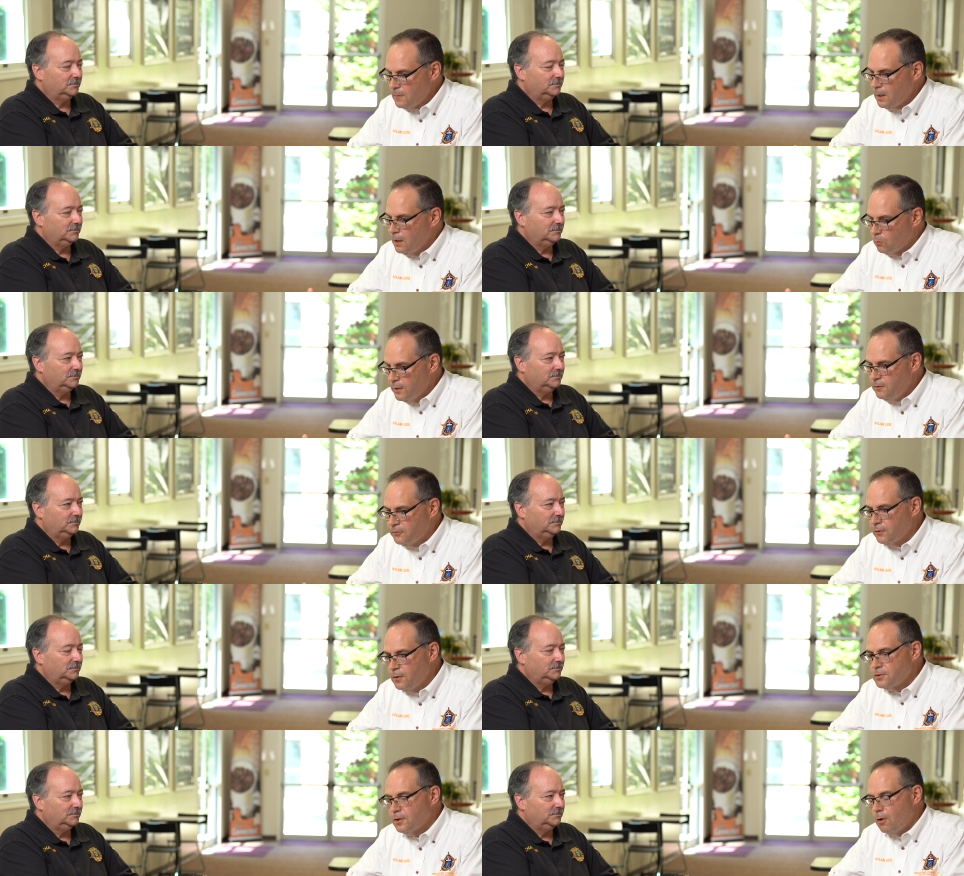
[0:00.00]
Speaker 1: And
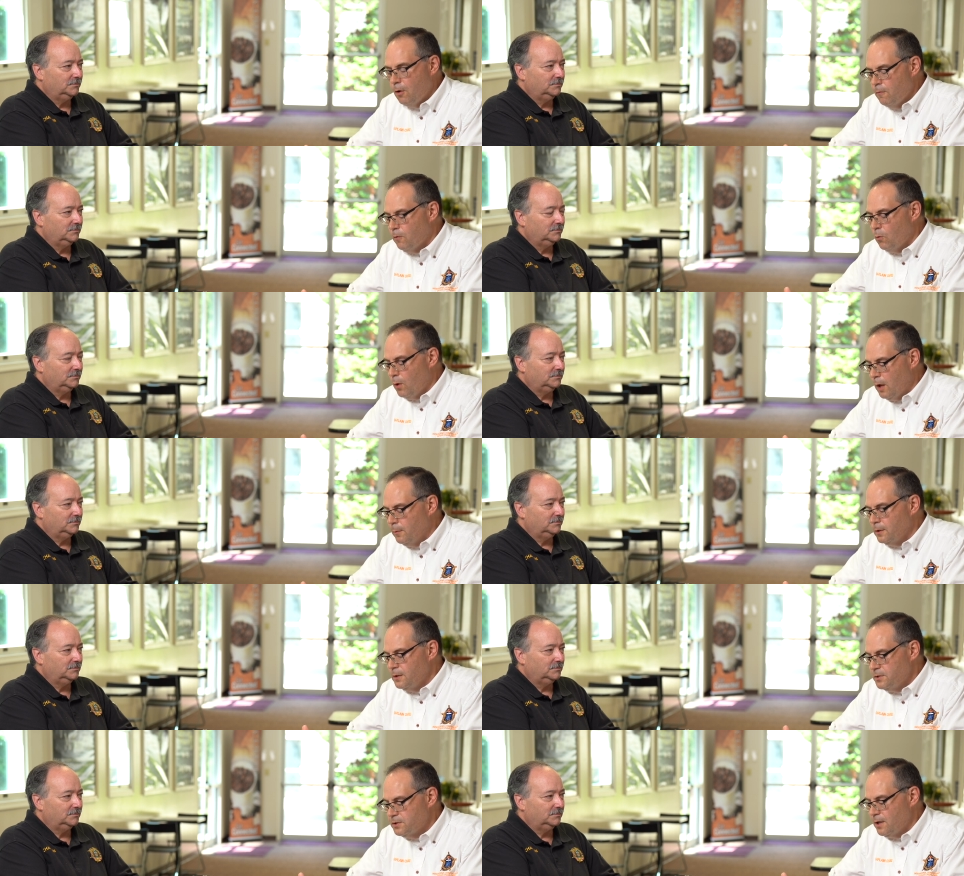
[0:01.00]
research
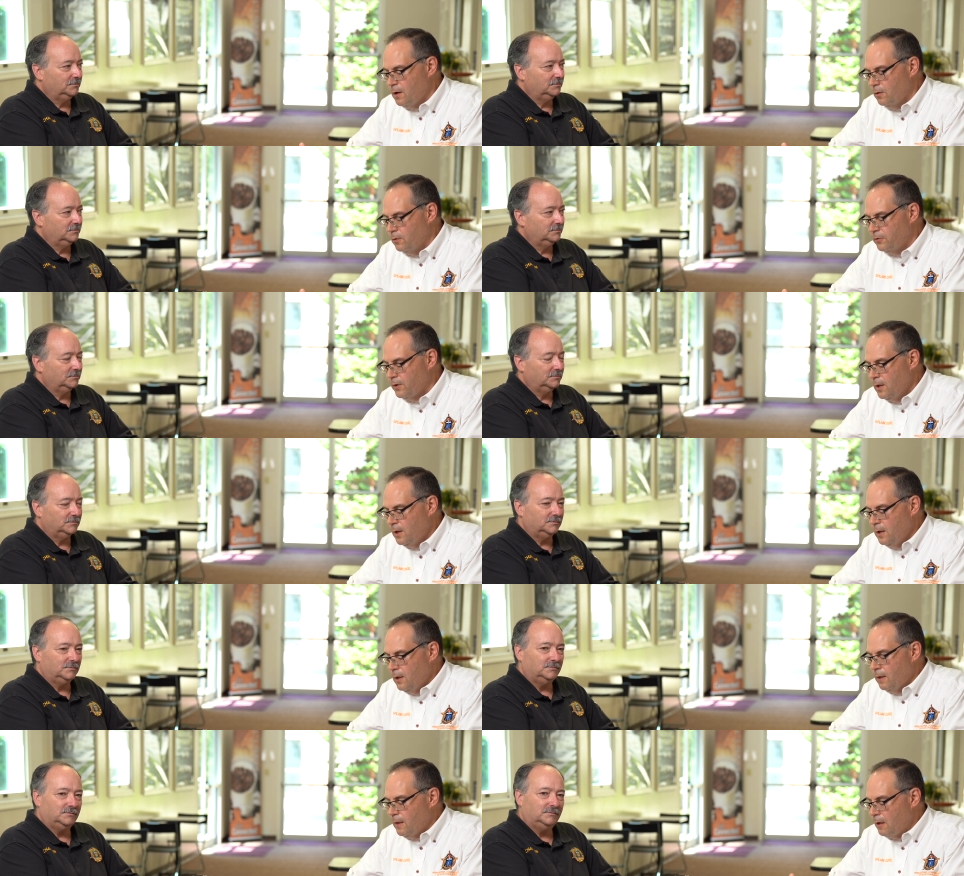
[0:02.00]
overwhelmingly shows
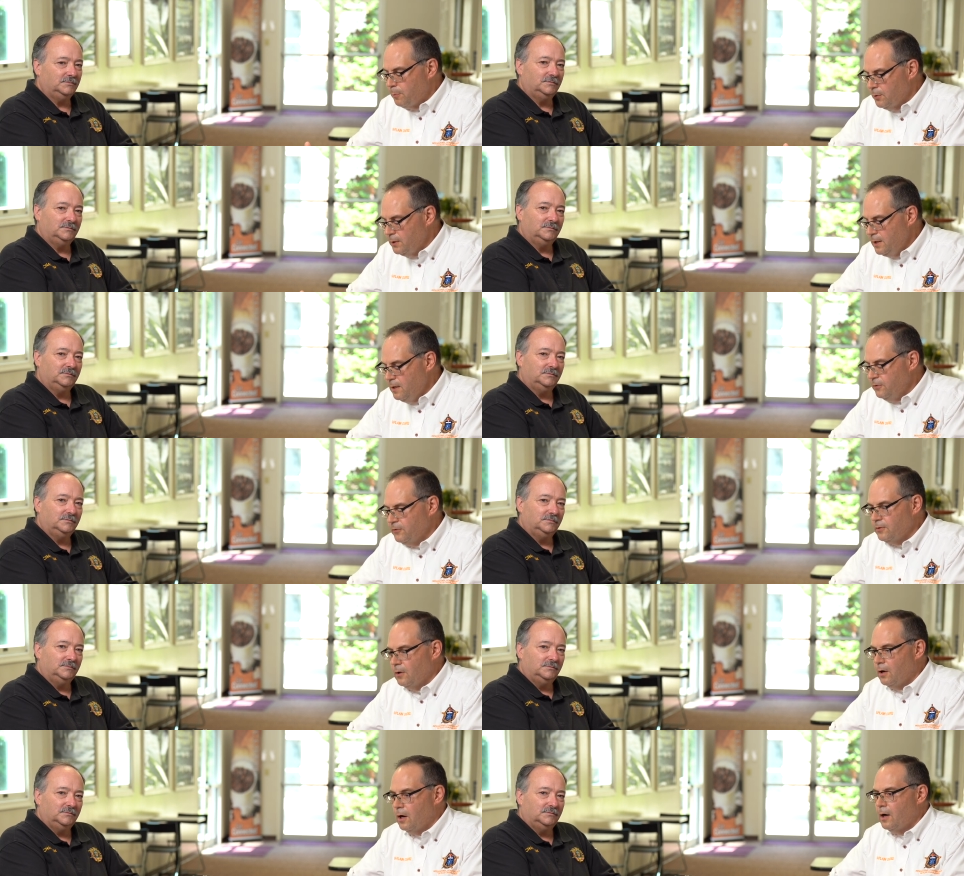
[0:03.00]
that
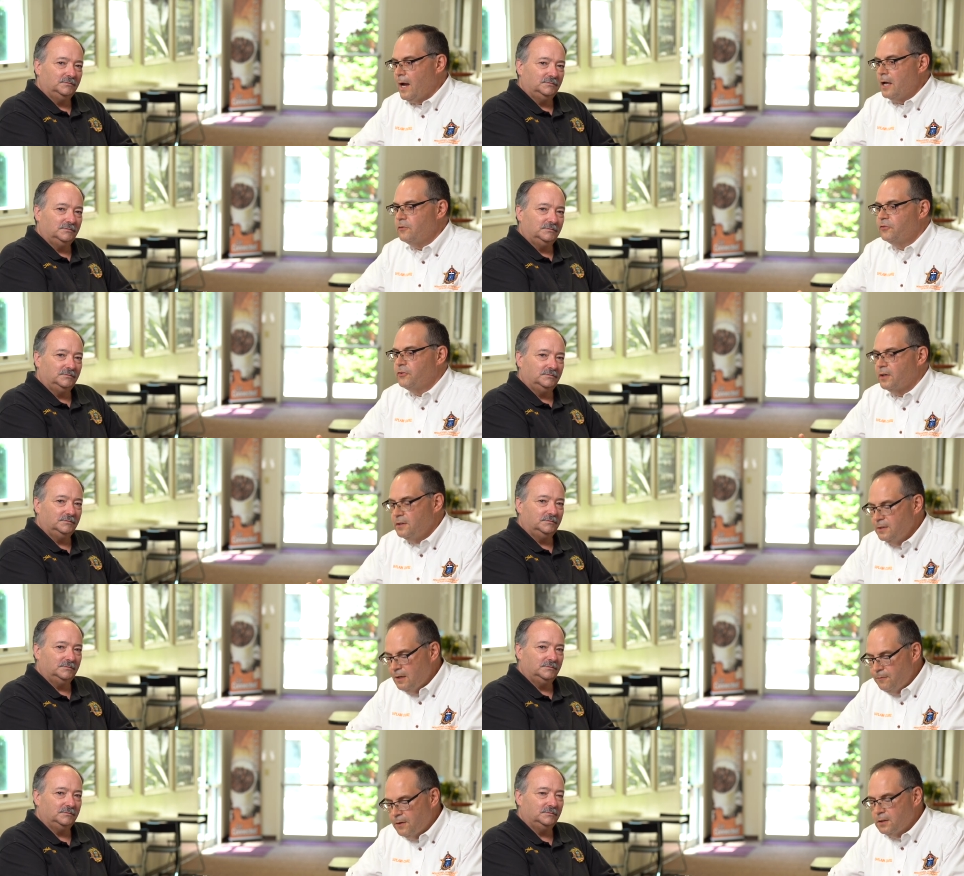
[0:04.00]
police are at
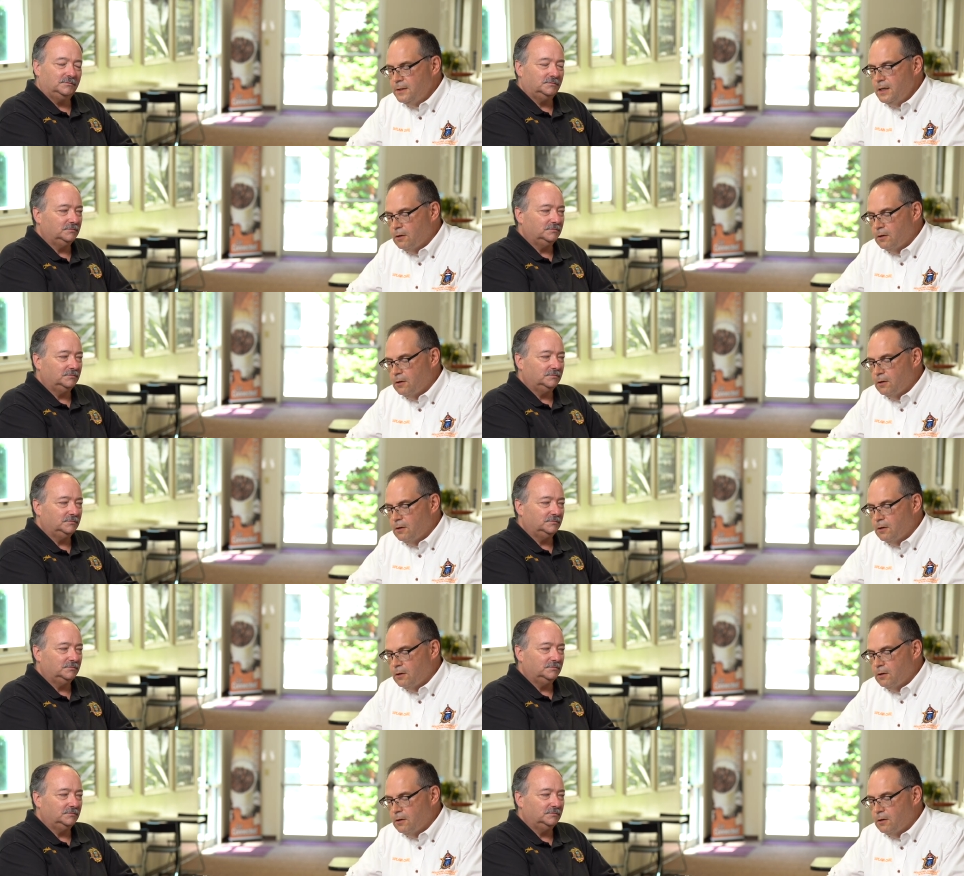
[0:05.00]
significantly